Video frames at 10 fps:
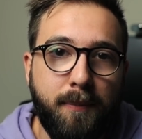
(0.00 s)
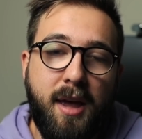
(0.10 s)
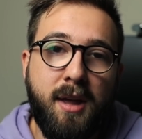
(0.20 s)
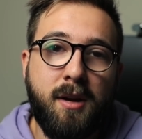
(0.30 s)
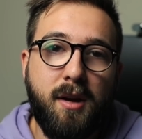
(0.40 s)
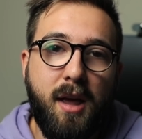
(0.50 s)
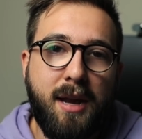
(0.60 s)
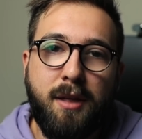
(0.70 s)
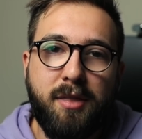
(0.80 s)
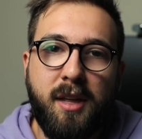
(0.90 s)
And
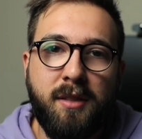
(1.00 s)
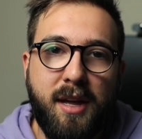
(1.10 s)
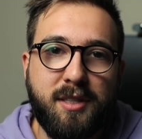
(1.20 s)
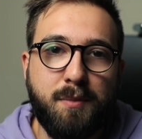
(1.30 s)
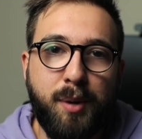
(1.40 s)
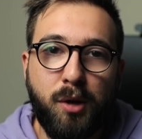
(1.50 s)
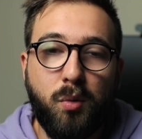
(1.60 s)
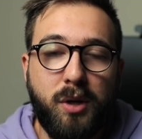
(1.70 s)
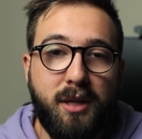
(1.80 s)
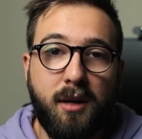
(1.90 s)
anything that's built
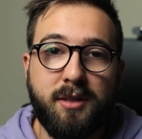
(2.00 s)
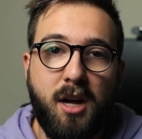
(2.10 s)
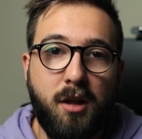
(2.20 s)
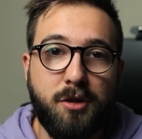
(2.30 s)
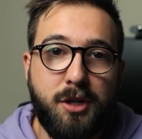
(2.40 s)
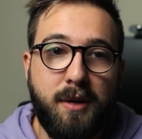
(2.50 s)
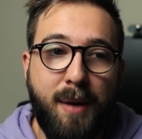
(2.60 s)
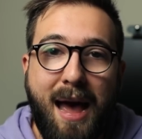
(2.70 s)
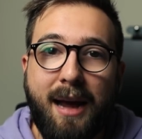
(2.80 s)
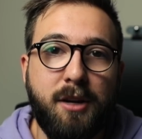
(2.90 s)
with the Ontology
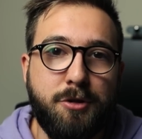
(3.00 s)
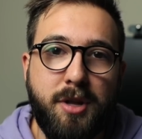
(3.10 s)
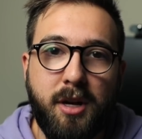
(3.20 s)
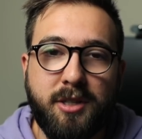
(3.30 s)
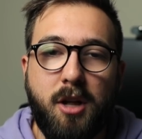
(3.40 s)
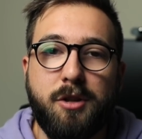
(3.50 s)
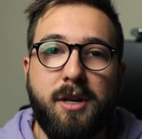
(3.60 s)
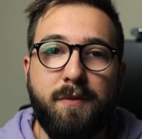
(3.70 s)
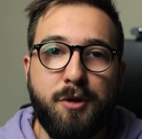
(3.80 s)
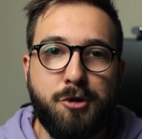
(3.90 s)
package or the Ontology
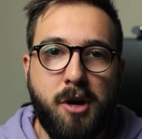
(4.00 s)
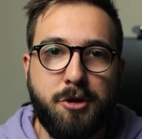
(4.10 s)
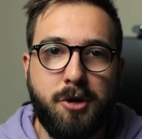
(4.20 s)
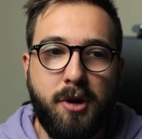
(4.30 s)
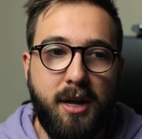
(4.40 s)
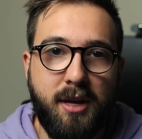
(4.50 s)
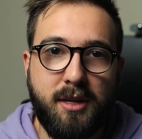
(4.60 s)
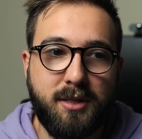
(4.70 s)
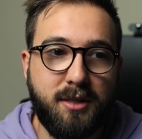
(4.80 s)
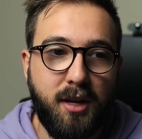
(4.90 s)
infrastructure
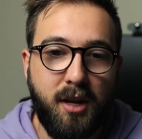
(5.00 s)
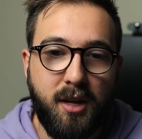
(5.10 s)
is